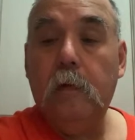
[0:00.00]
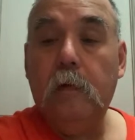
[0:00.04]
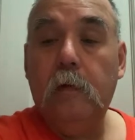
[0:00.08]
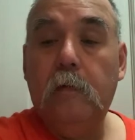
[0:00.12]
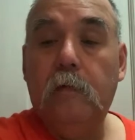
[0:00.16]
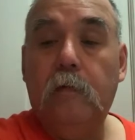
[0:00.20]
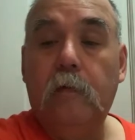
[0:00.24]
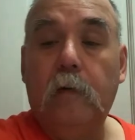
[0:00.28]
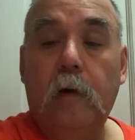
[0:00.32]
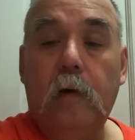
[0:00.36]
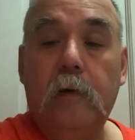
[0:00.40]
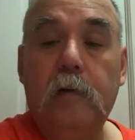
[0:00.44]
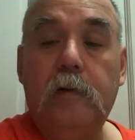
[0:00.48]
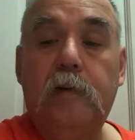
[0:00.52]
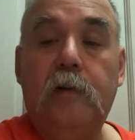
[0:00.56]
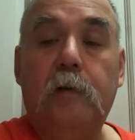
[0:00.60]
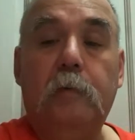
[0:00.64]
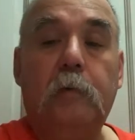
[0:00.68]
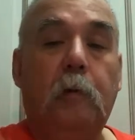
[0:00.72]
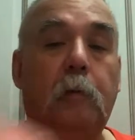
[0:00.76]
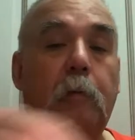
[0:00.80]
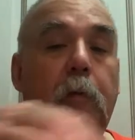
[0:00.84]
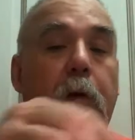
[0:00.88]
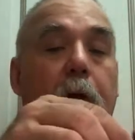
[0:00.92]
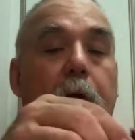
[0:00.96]
for our super
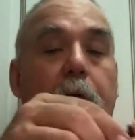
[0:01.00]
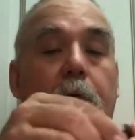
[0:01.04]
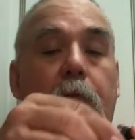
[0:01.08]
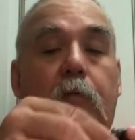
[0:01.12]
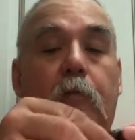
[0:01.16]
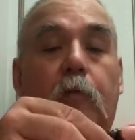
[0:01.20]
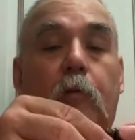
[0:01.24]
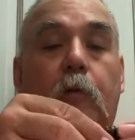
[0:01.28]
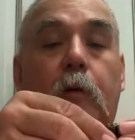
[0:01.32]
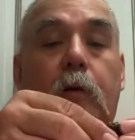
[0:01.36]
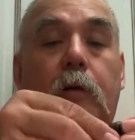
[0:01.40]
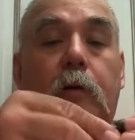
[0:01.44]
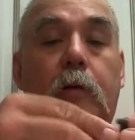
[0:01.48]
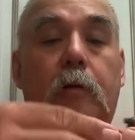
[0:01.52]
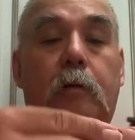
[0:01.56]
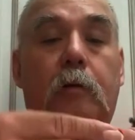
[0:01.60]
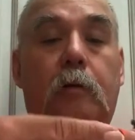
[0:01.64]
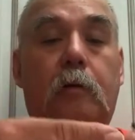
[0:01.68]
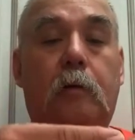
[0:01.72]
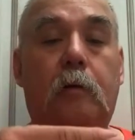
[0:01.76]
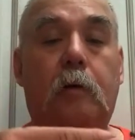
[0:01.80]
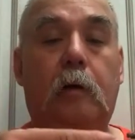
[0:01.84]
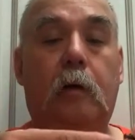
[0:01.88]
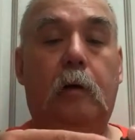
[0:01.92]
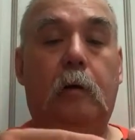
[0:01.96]
battle droid,
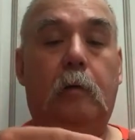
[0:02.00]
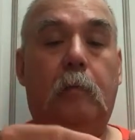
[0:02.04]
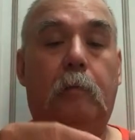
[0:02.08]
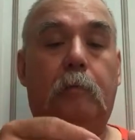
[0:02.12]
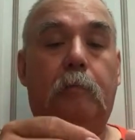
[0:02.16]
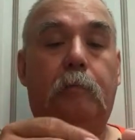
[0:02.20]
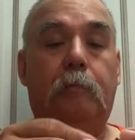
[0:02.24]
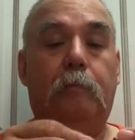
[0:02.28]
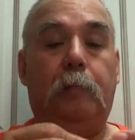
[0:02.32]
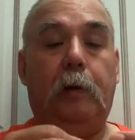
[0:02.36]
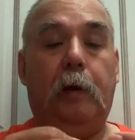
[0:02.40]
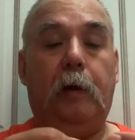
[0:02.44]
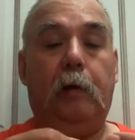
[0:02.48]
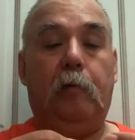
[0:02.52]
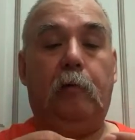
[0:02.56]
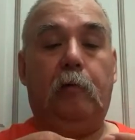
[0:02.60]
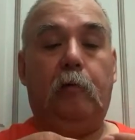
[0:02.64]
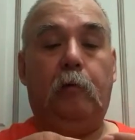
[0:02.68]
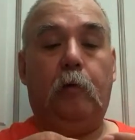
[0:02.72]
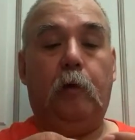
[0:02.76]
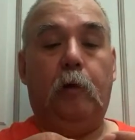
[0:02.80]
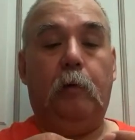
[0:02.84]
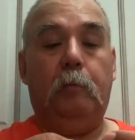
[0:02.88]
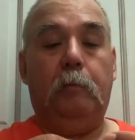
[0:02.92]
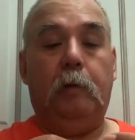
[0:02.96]
our battle
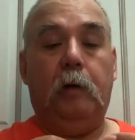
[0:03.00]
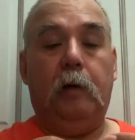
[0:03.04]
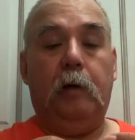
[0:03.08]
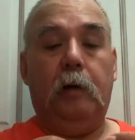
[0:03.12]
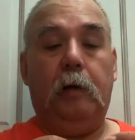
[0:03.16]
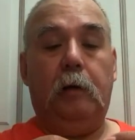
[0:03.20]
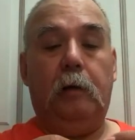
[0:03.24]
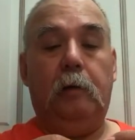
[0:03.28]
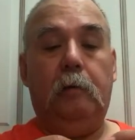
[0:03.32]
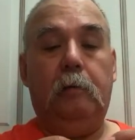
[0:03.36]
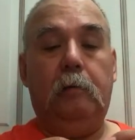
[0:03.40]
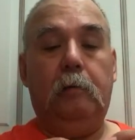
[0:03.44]
droid buddy.